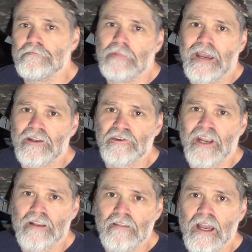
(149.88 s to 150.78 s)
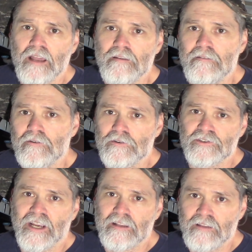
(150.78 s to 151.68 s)
how to check that or to
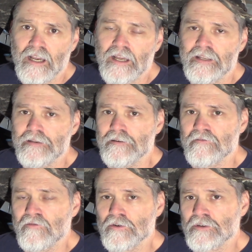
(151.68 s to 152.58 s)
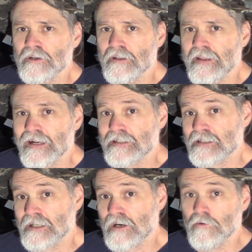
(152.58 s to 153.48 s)
check that, and unfortunately they got
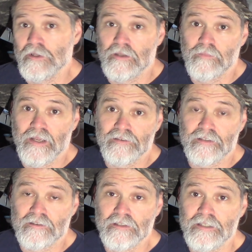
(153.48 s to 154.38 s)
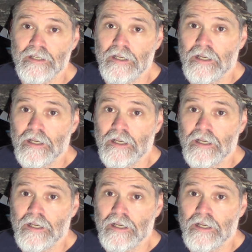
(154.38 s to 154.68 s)
stuck with it basically.